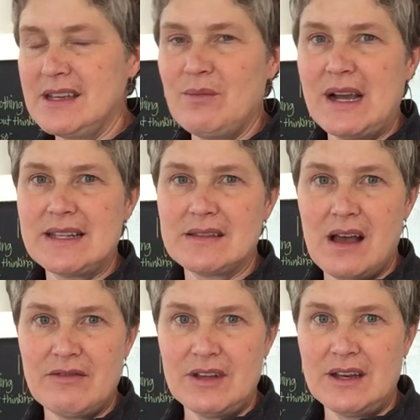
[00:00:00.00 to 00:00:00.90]
It might
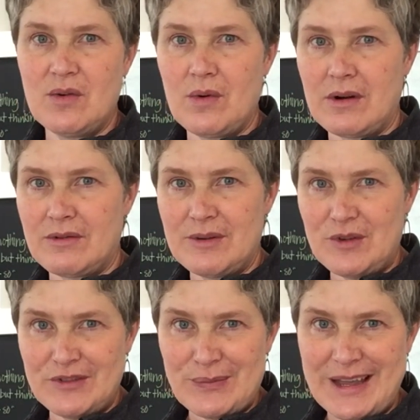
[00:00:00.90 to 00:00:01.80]
soften or
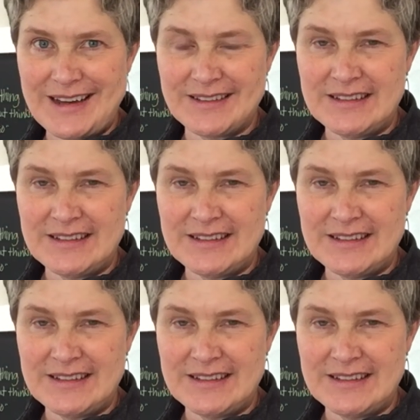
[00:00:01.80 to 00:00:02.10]
remove the paint.